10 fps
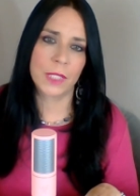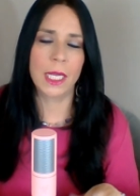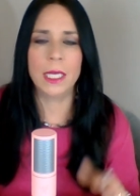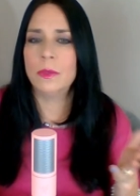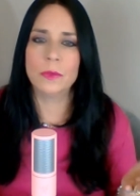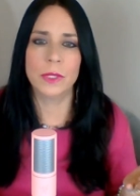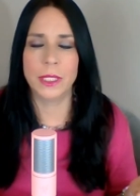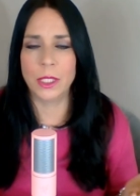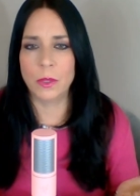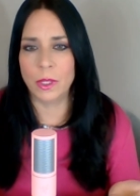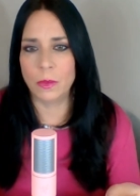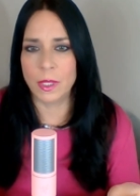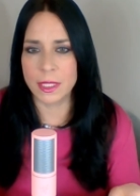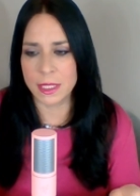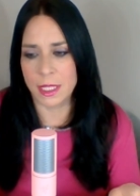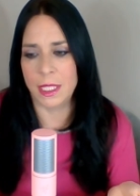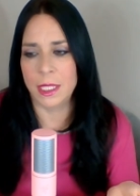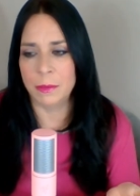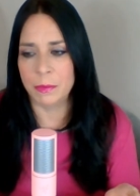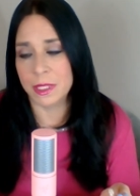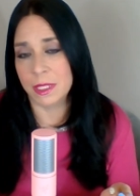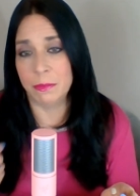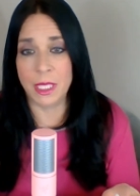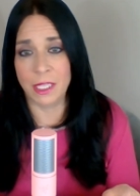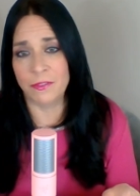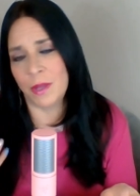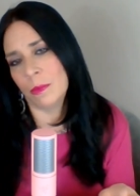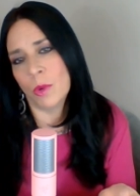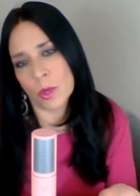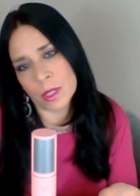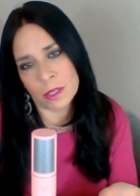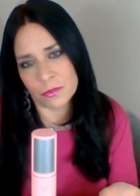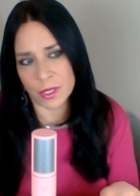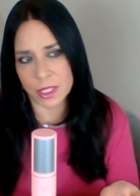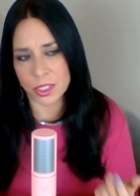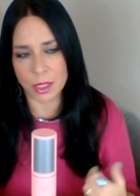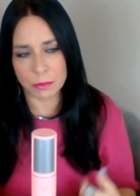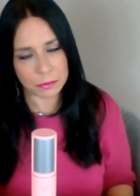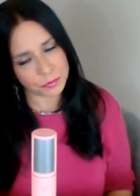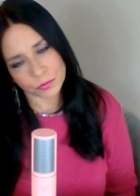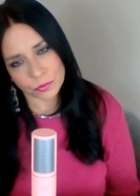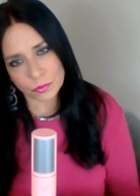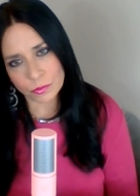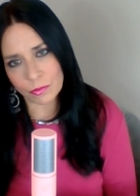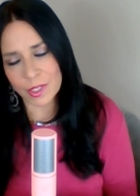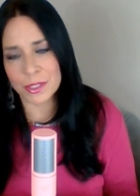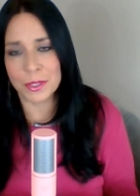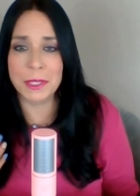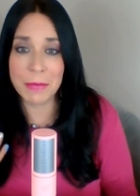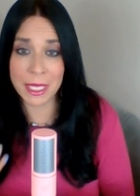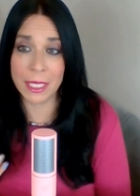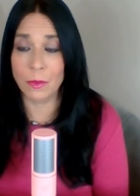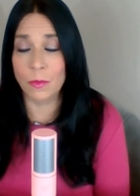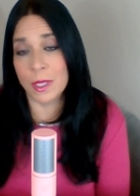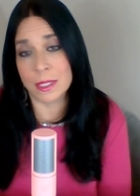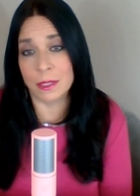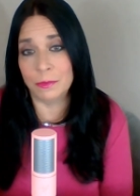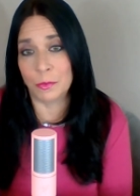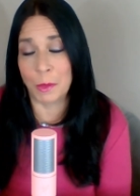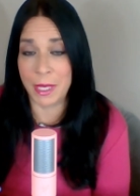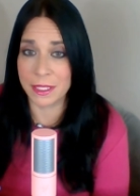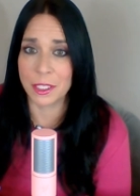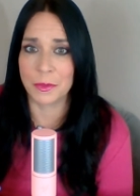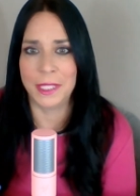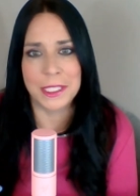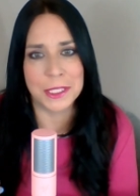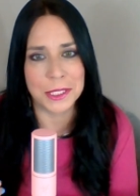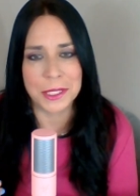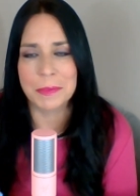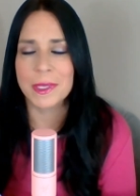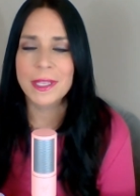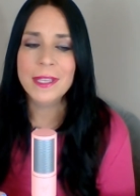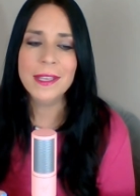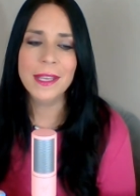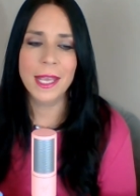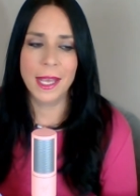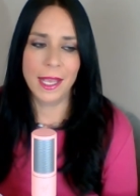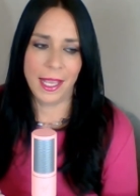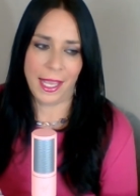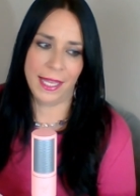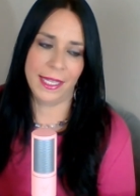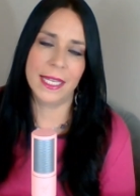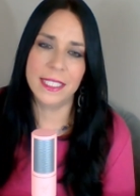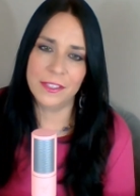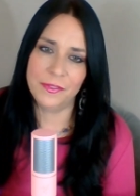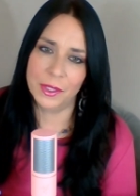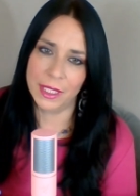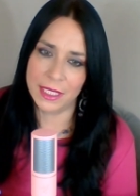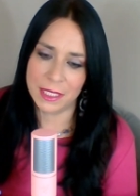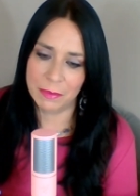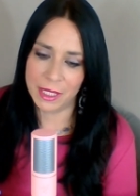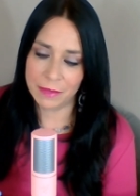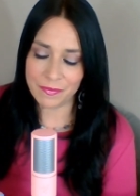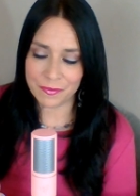I don't really know what it was to him, but to me, it felt more than a friendship. So to me, it was a romantic relationship, and that did feel intimate.